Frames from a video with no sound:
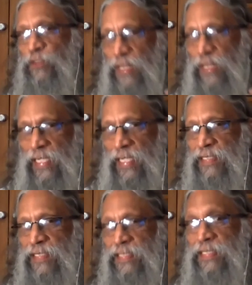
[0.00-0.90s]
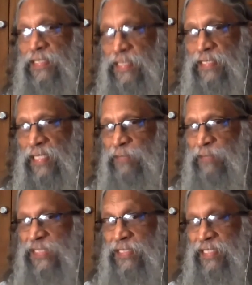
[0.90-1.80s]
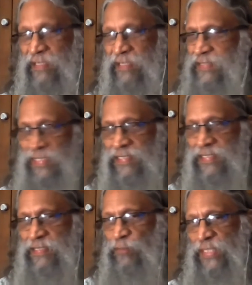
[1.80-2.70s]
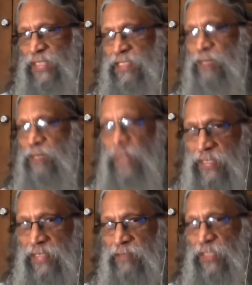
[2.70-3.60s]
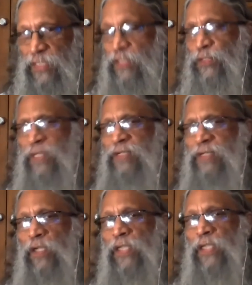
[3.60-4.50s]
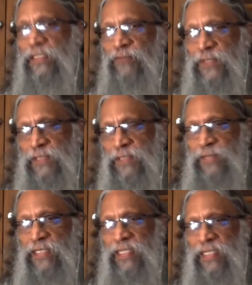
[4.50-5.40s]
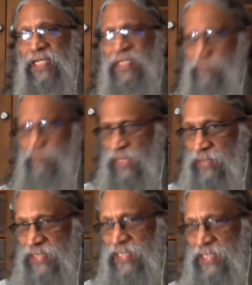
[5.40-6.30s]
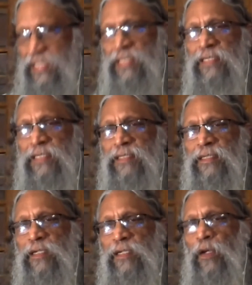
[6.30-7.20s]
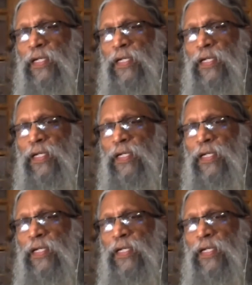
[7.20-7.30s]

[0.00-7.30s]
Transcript: action thinking and just simply interpreting because you have a longing for something. It may be a sudden longing.